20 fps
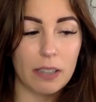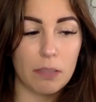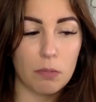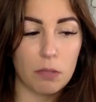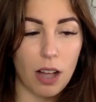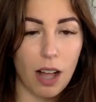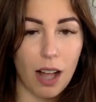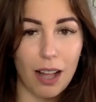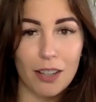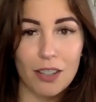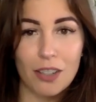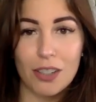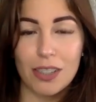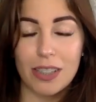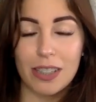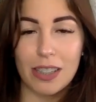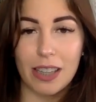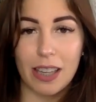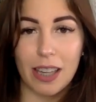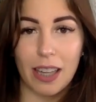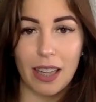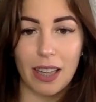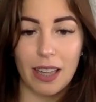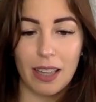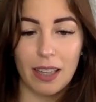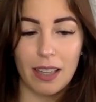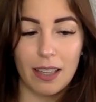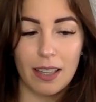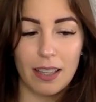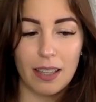subconsciously
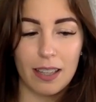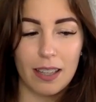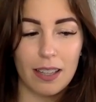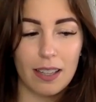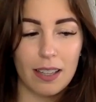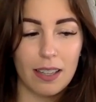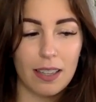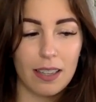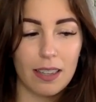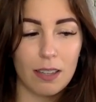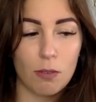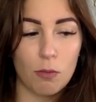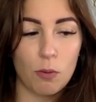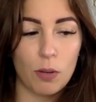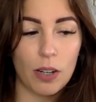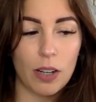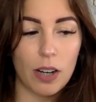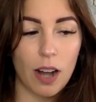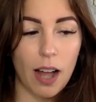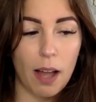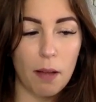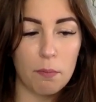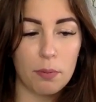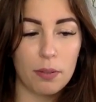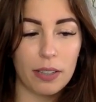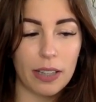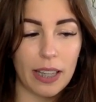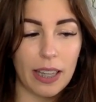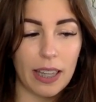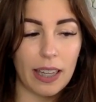that we're not
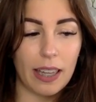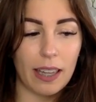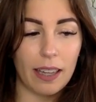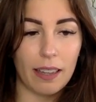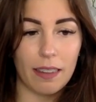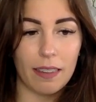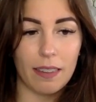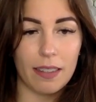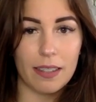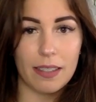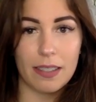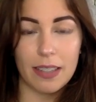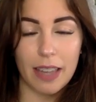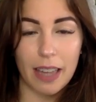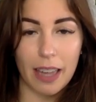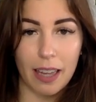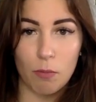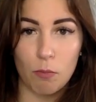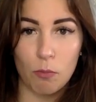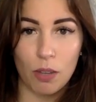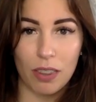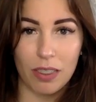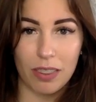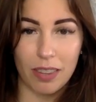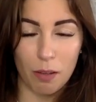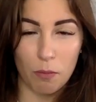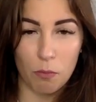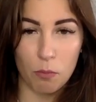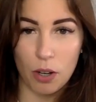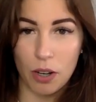playing this game with
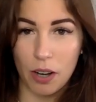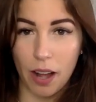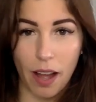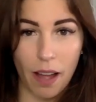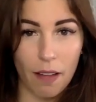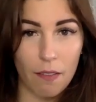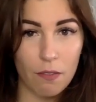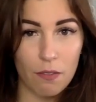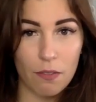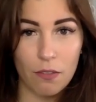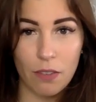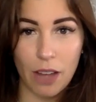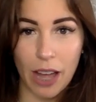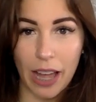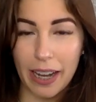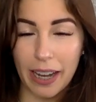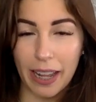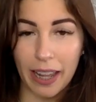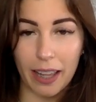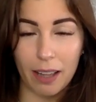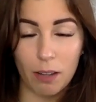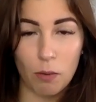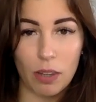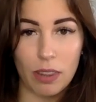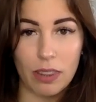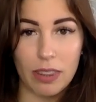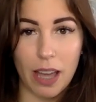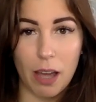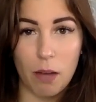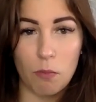them. We're not fighting
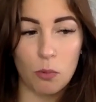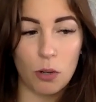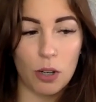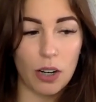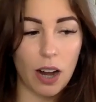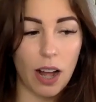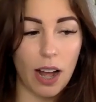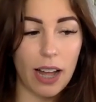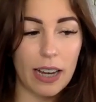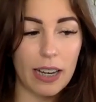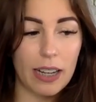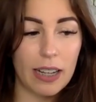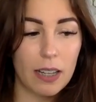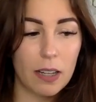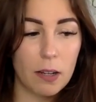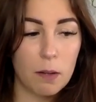with them. We're not